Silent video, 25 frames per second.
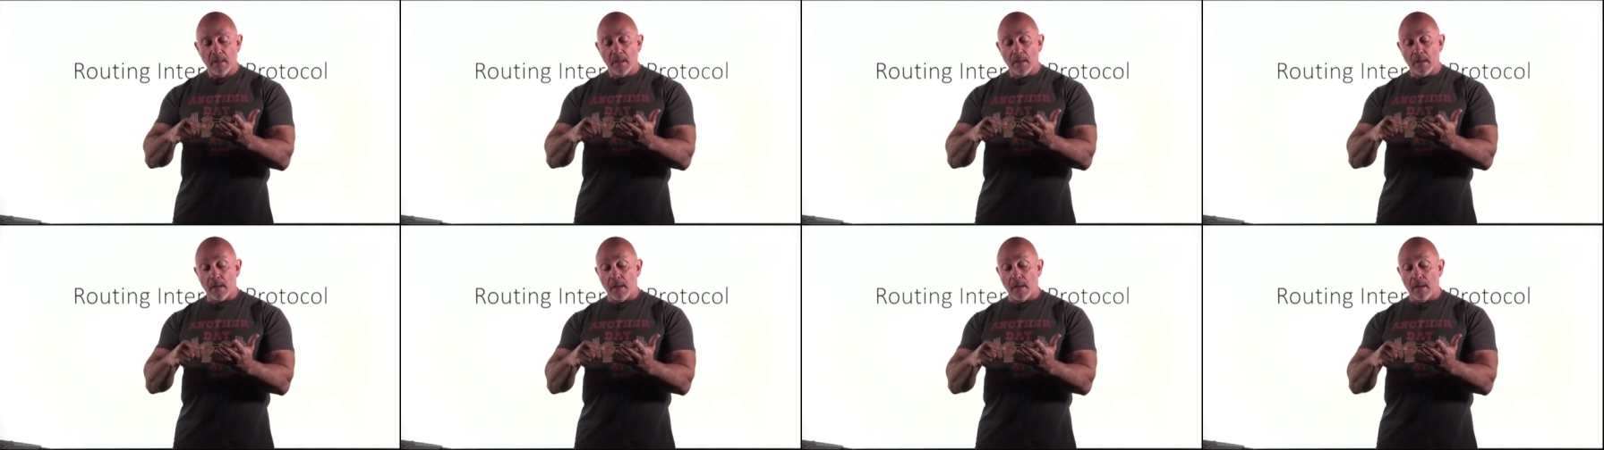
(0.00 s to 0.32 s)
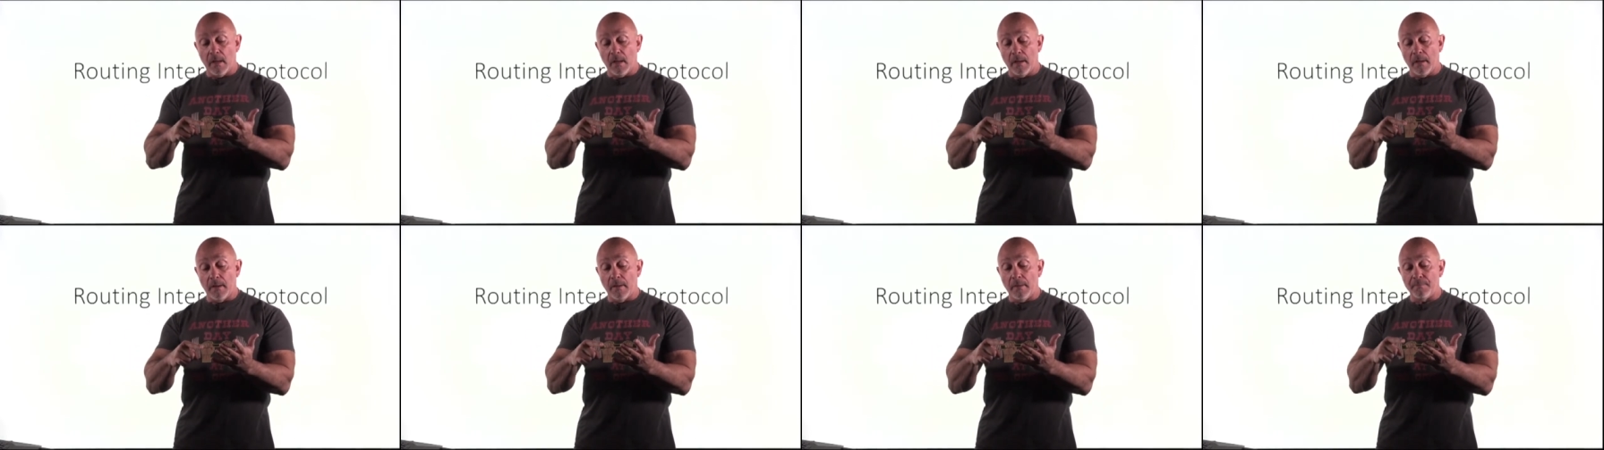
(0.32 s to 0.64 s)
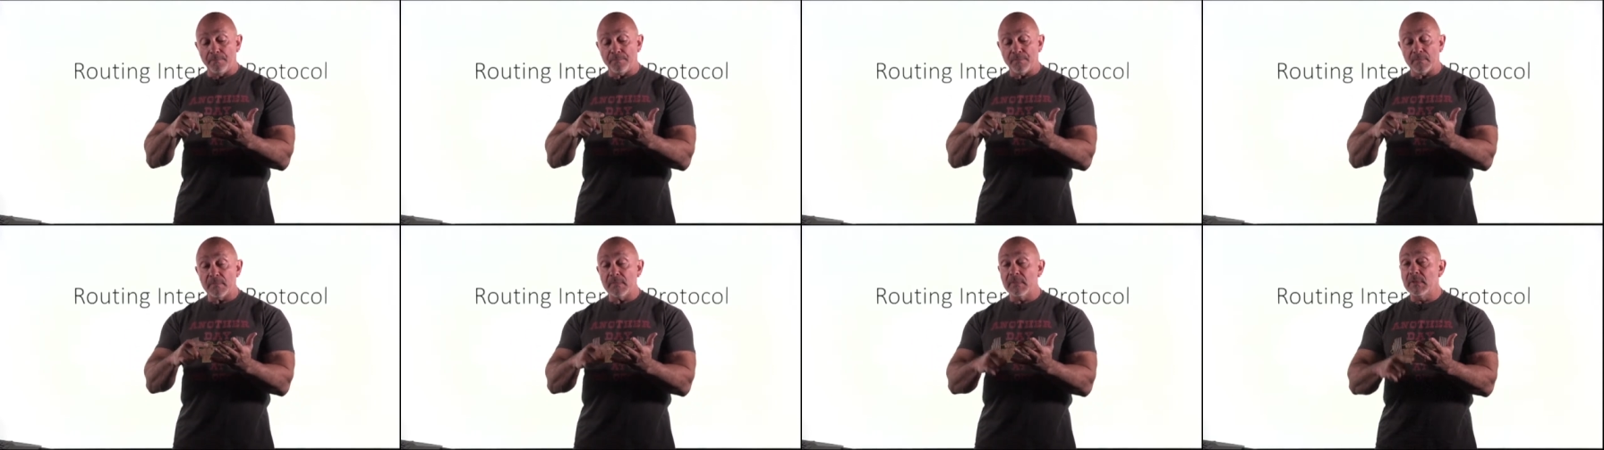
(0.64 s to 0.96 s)
uh,
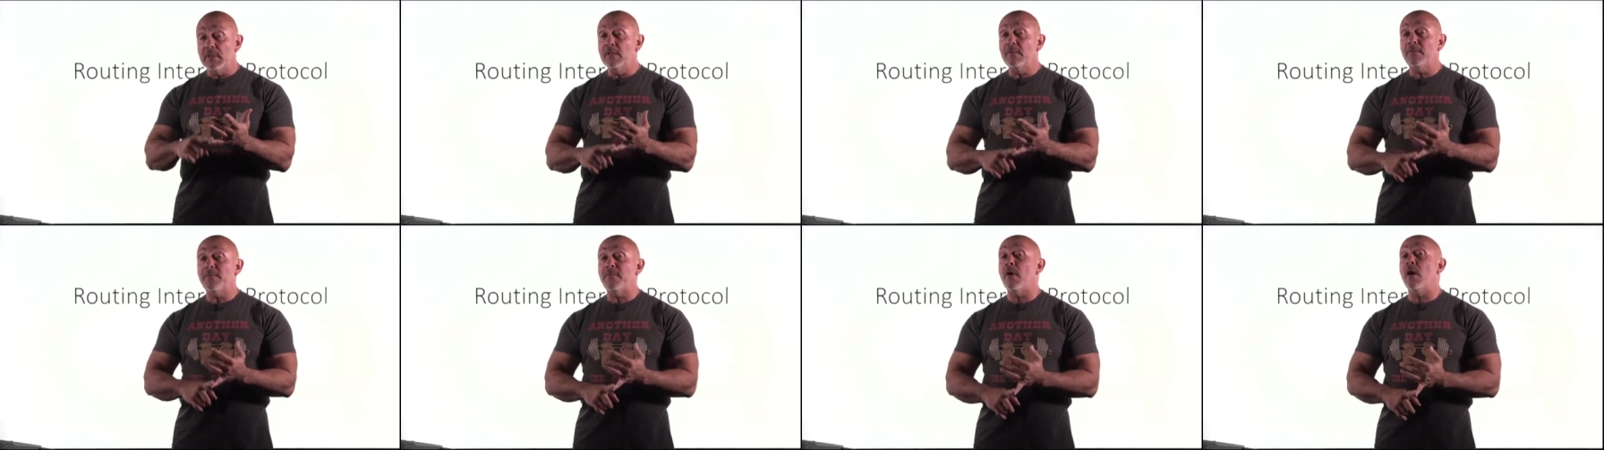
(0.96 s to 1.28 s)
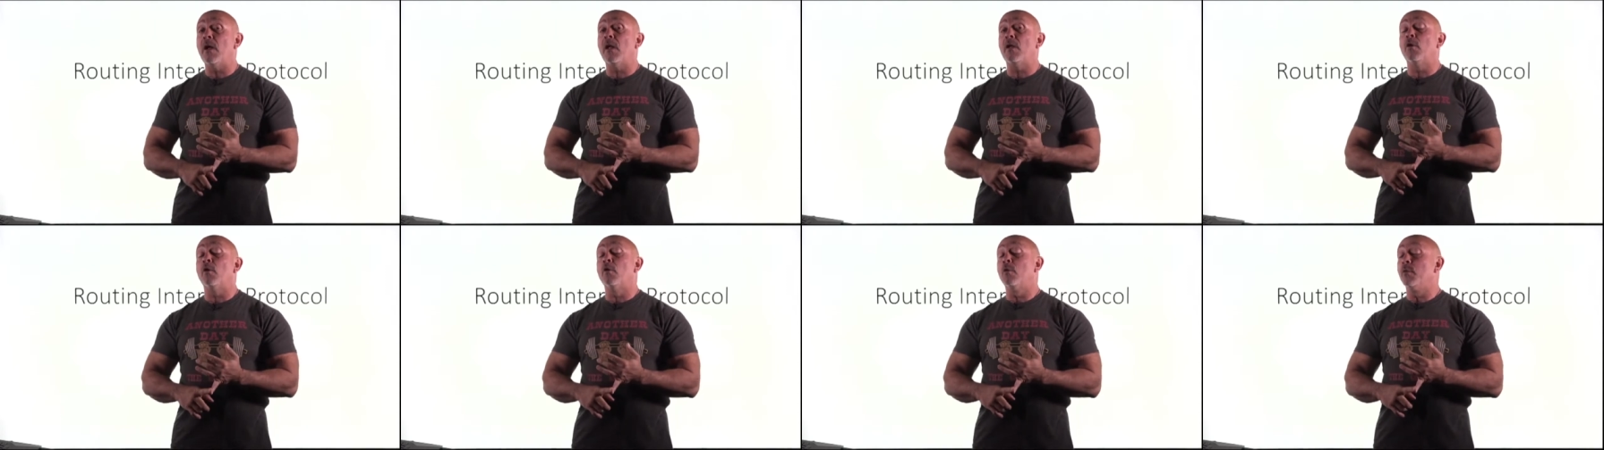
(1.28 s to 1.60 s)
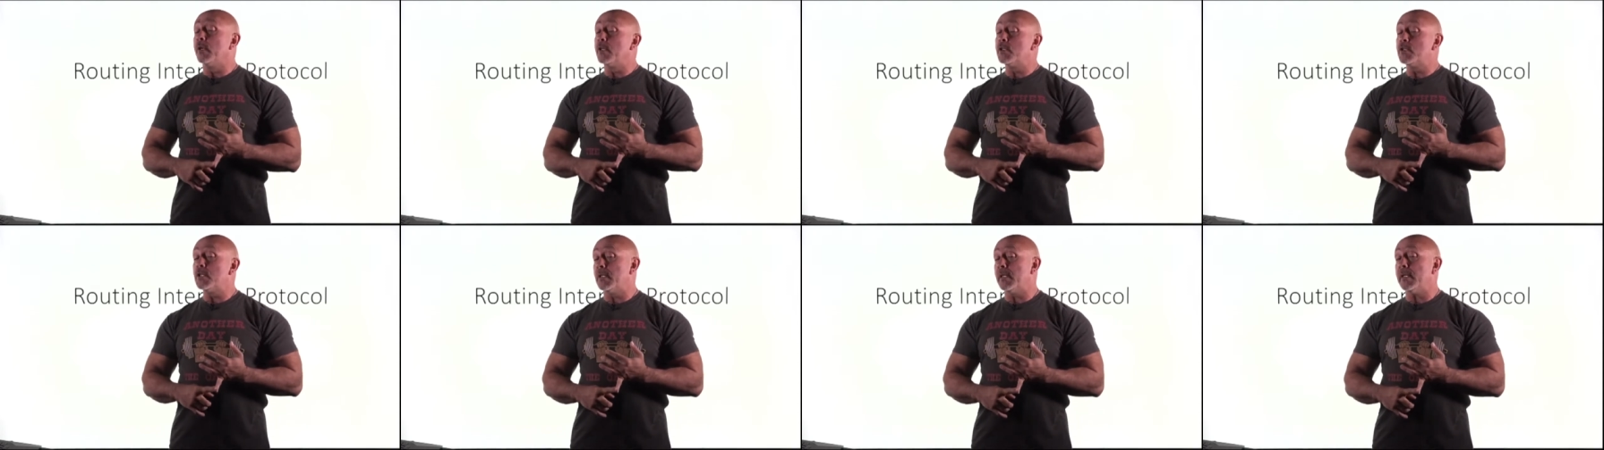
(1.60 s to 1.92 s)
default
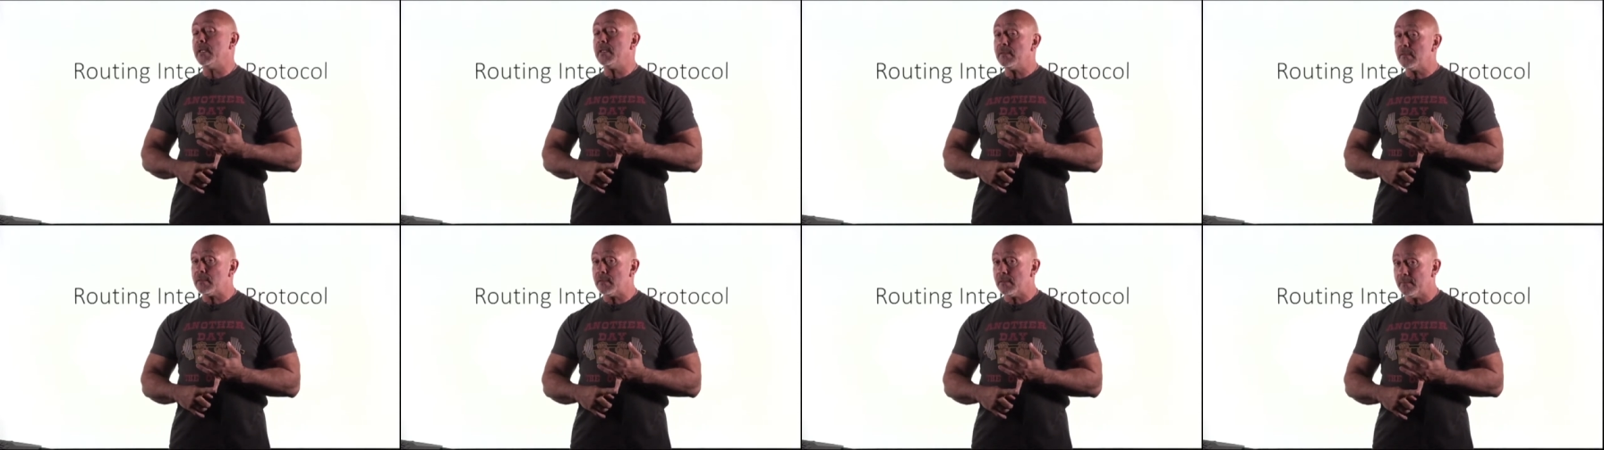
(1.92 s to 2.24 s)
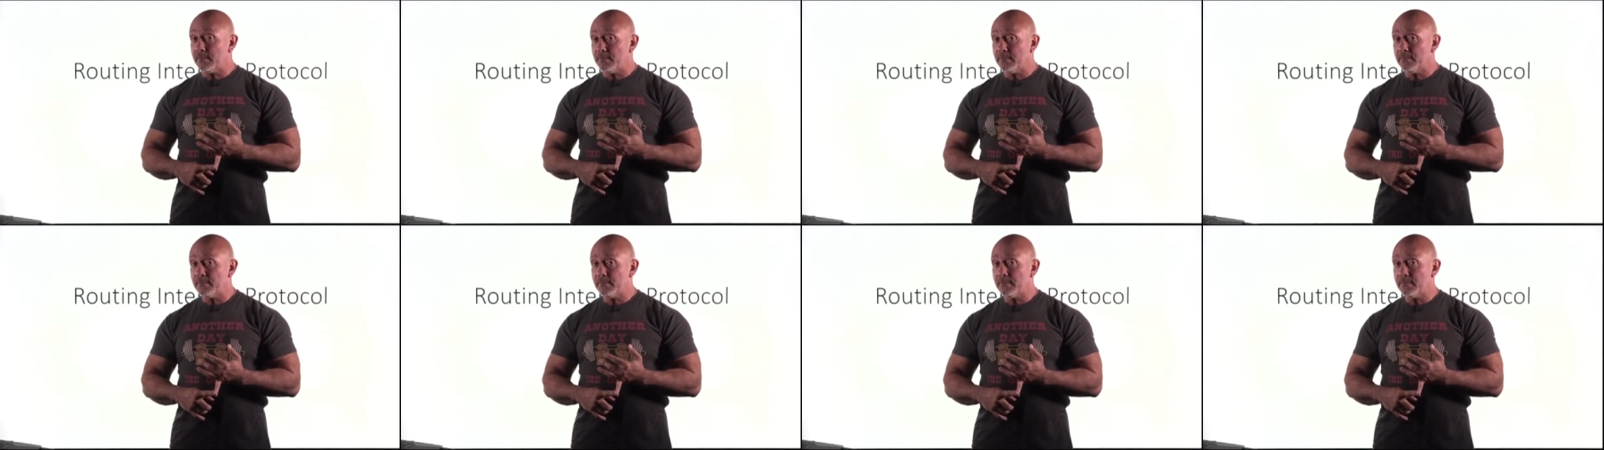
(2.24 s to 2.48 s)
originate